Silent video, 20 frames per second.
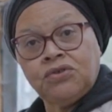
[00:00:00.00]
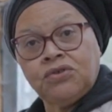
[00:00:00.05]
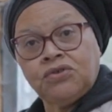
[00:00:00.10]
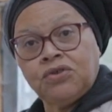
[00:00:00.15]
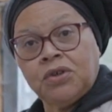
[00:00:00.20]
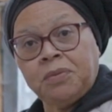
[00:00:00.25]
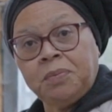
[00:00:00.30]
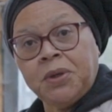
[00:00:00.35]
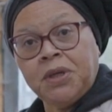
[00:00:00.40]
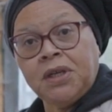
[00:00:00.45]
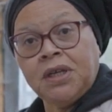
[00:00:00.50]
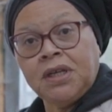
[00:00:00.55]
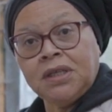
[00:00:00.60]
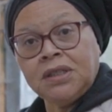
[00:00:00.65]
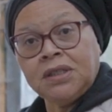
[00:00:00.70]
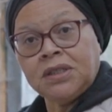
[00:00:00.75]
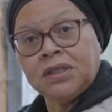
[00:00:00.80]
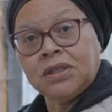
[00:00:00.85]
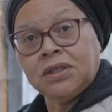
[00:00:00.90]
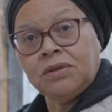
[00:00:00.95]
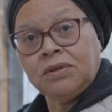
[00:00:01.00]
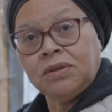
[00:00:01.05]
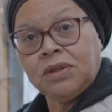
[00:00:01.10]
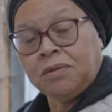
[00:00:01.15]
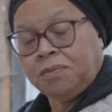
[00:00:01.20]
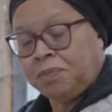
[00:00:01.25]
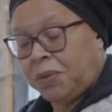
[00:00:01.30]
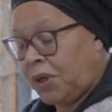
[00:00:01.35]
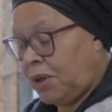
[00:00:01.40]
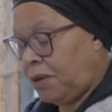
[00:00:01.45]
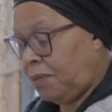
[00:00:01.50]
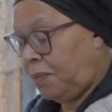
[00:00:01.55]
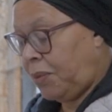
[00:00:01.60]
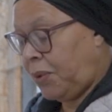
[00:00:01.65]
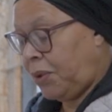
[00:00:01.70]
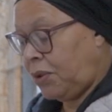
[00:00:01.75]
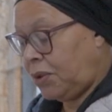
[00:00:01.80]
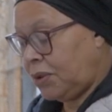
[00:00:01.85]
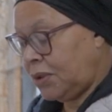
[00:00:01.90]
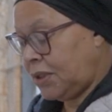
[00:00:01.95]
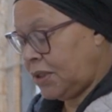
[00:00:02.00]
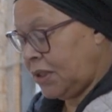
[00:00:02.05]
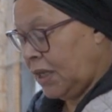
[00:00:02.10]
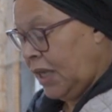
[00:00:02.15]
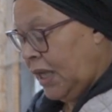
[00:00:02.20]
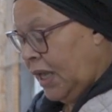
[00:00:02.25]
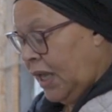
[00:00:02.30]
dripping into the plant pots.